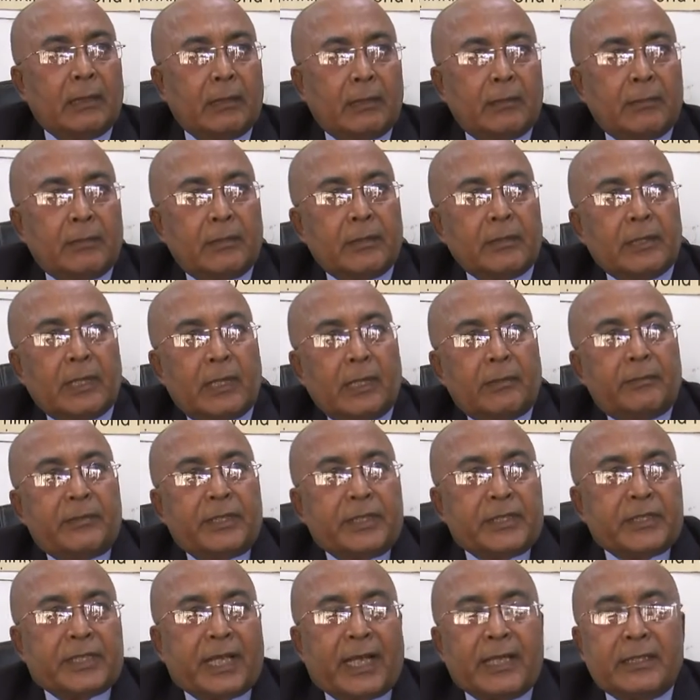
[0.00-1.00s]
uh,
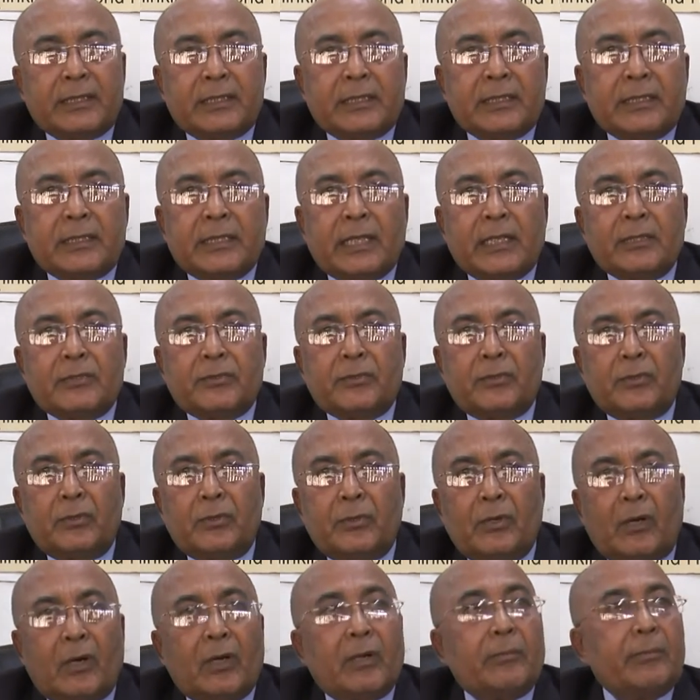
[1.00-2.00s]
every scientist has
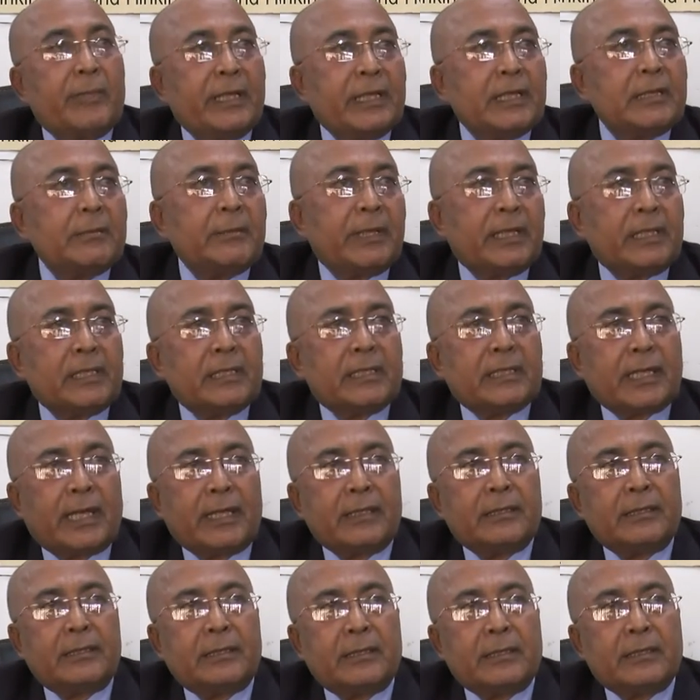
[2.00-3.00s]
to, or many, many
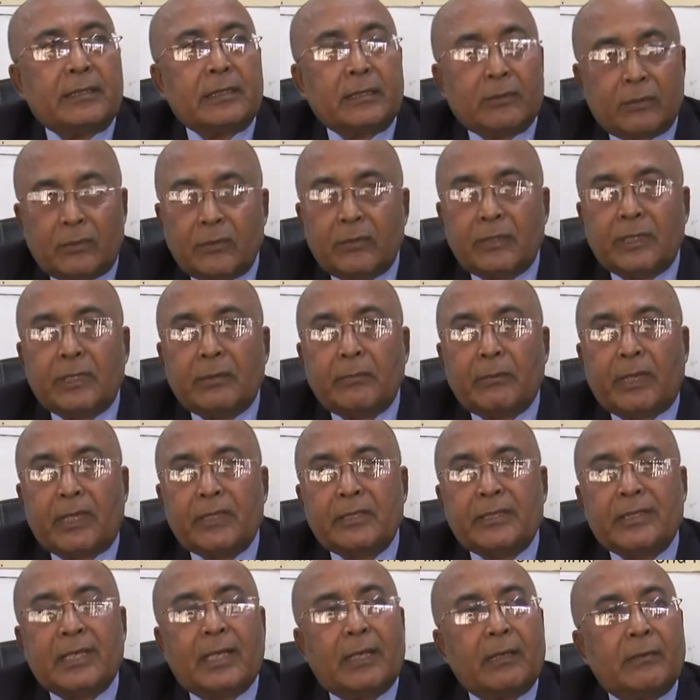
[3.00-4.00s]
scientists, including
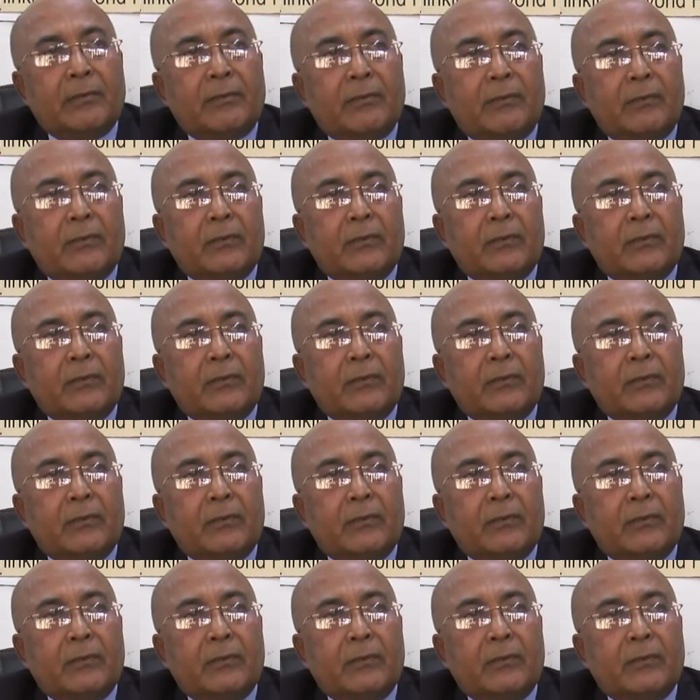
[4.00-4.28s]
myself,